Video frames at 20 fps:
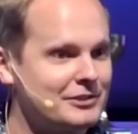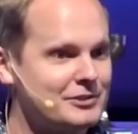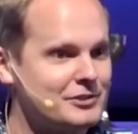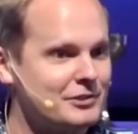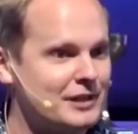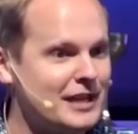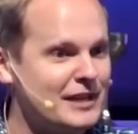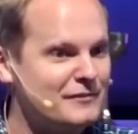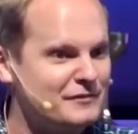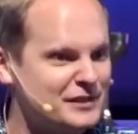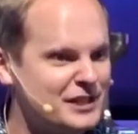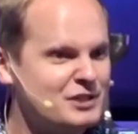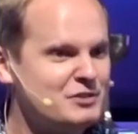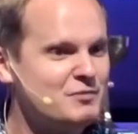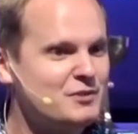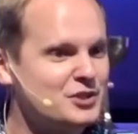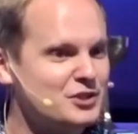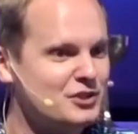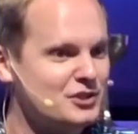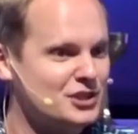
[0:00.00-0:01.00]
Okay, if this
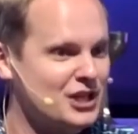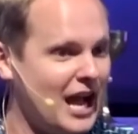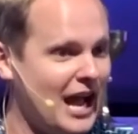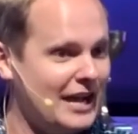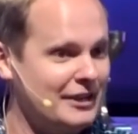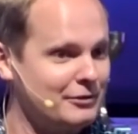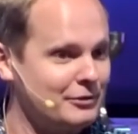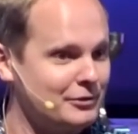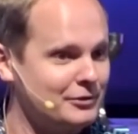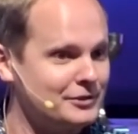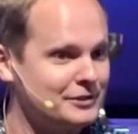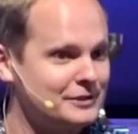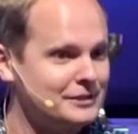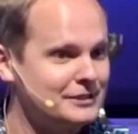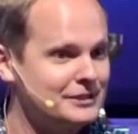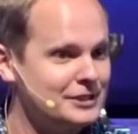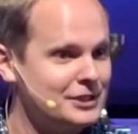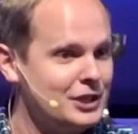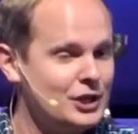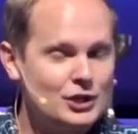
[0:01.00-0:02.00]
was your child,
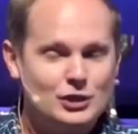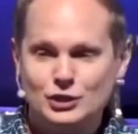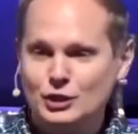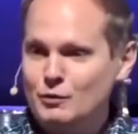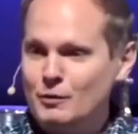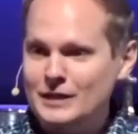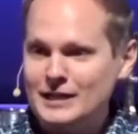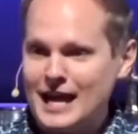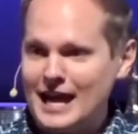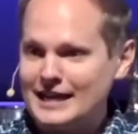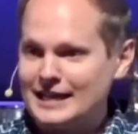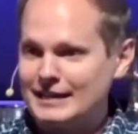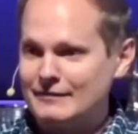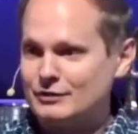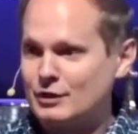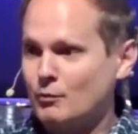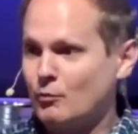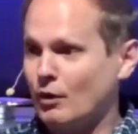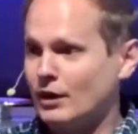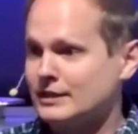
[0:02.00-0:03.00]
you would not give
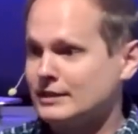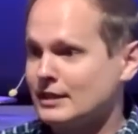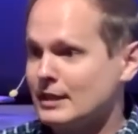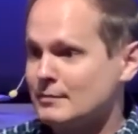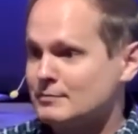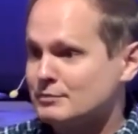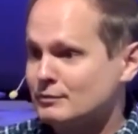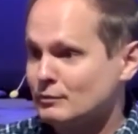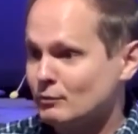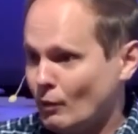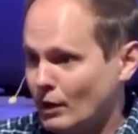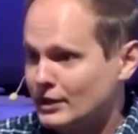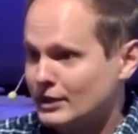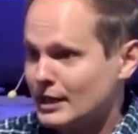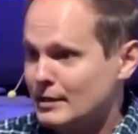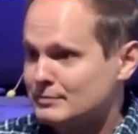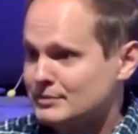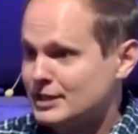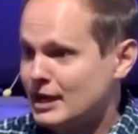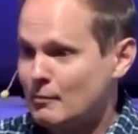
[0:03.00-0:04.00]
them one
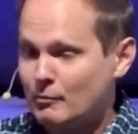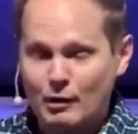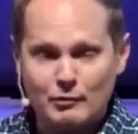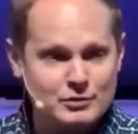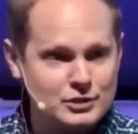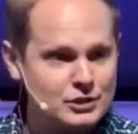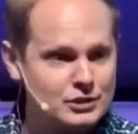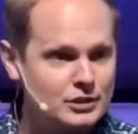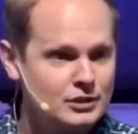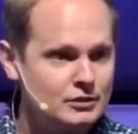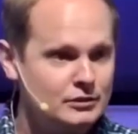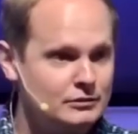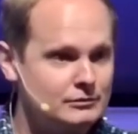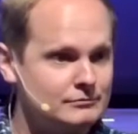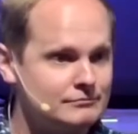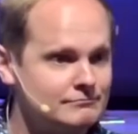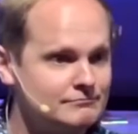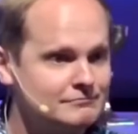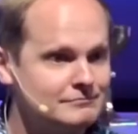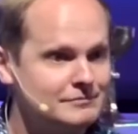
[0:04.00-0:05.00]
lump sum. What would you do?
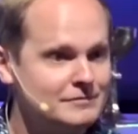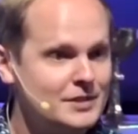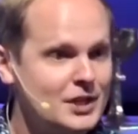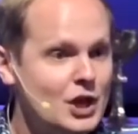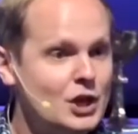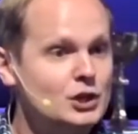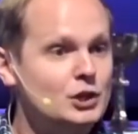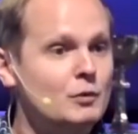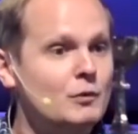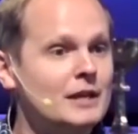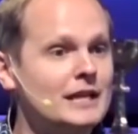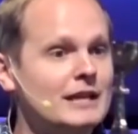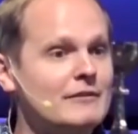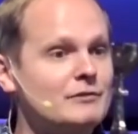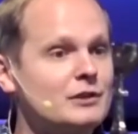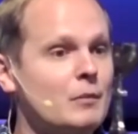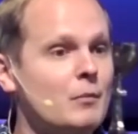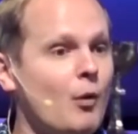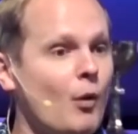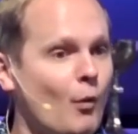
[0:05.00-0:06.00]
You would give
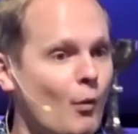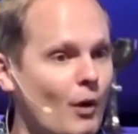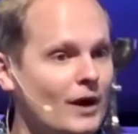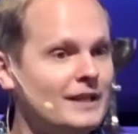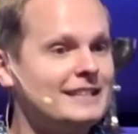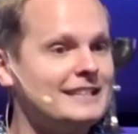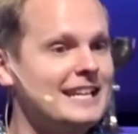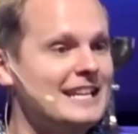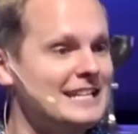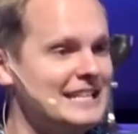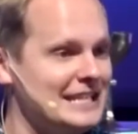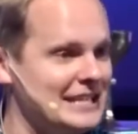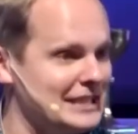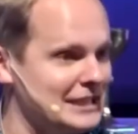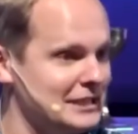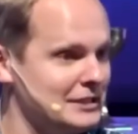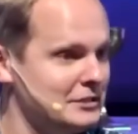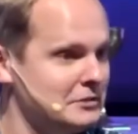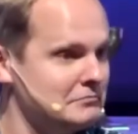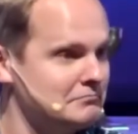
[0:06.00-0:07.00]
them what they
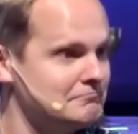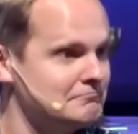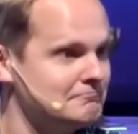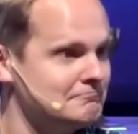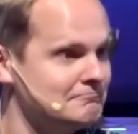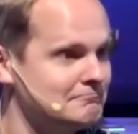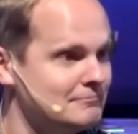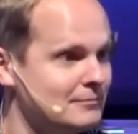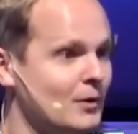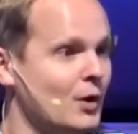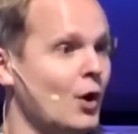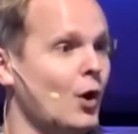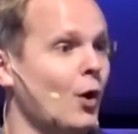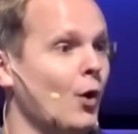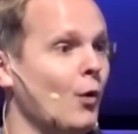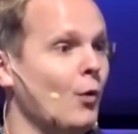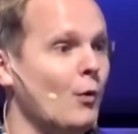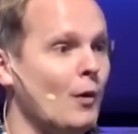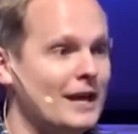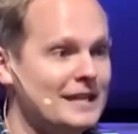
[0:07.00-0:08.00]
need
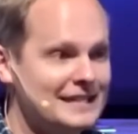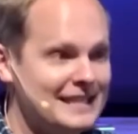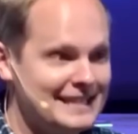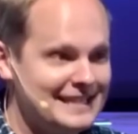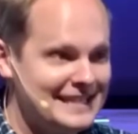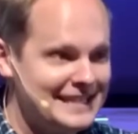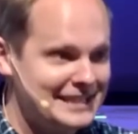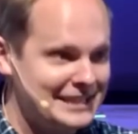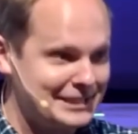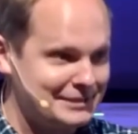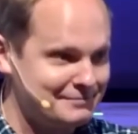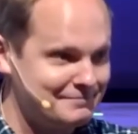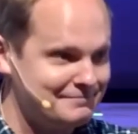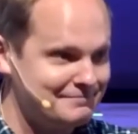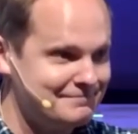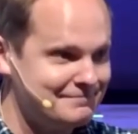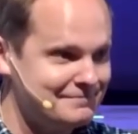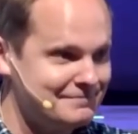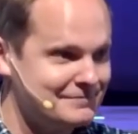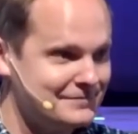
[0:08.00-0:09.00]
when they need it,
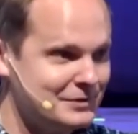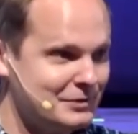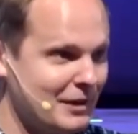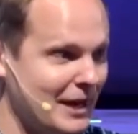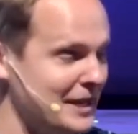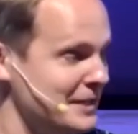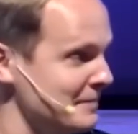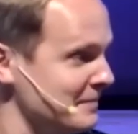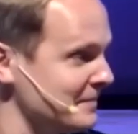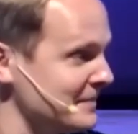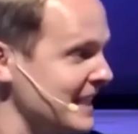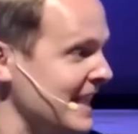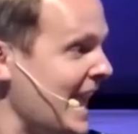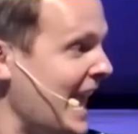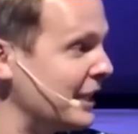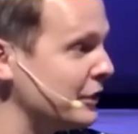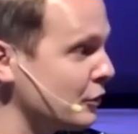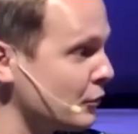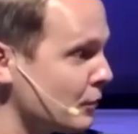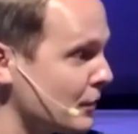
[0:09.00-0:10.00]
right?
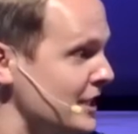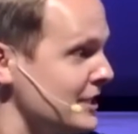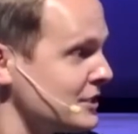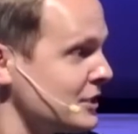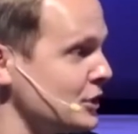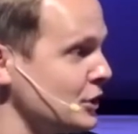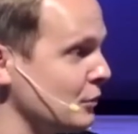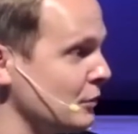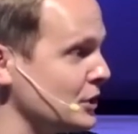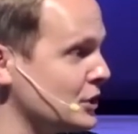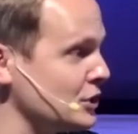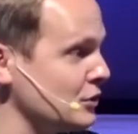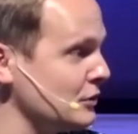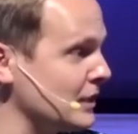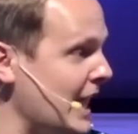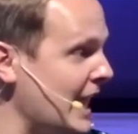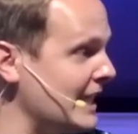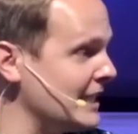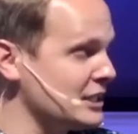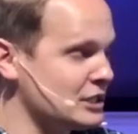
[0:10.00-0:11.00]
And the reason you would do
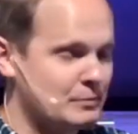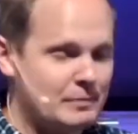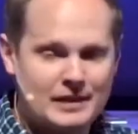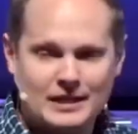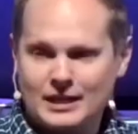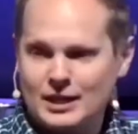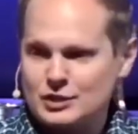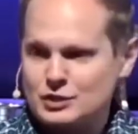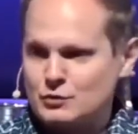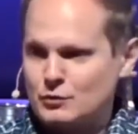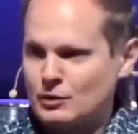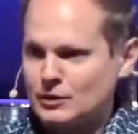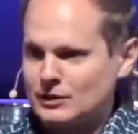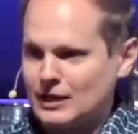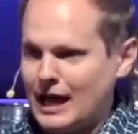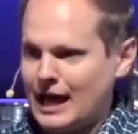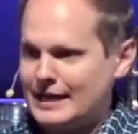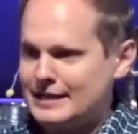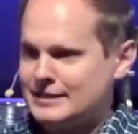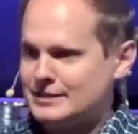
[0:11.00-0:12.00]
that is because
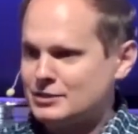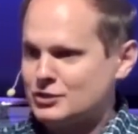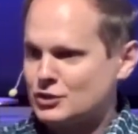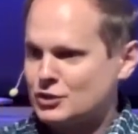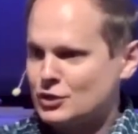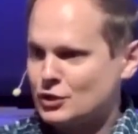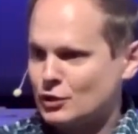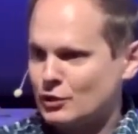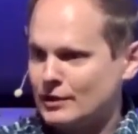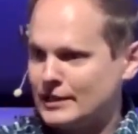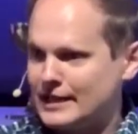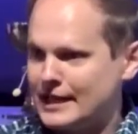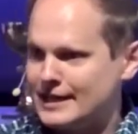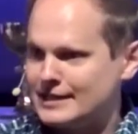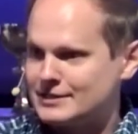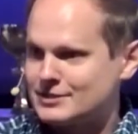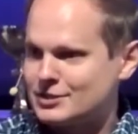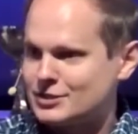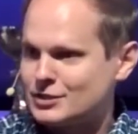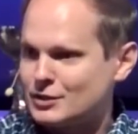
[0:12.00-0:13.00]
reliance
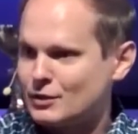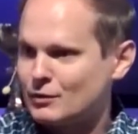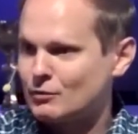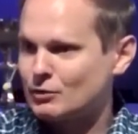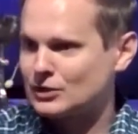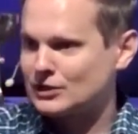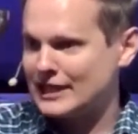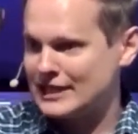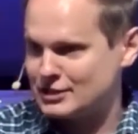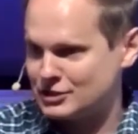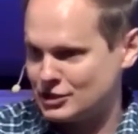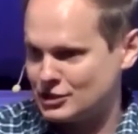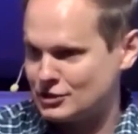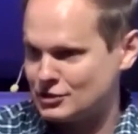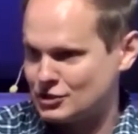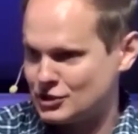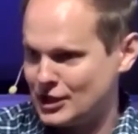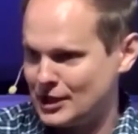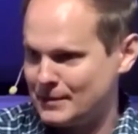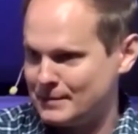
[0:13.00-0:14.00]
creates
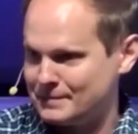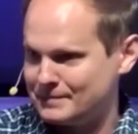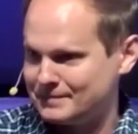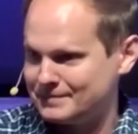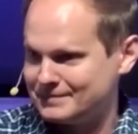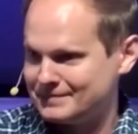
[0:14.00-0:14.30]
relationship.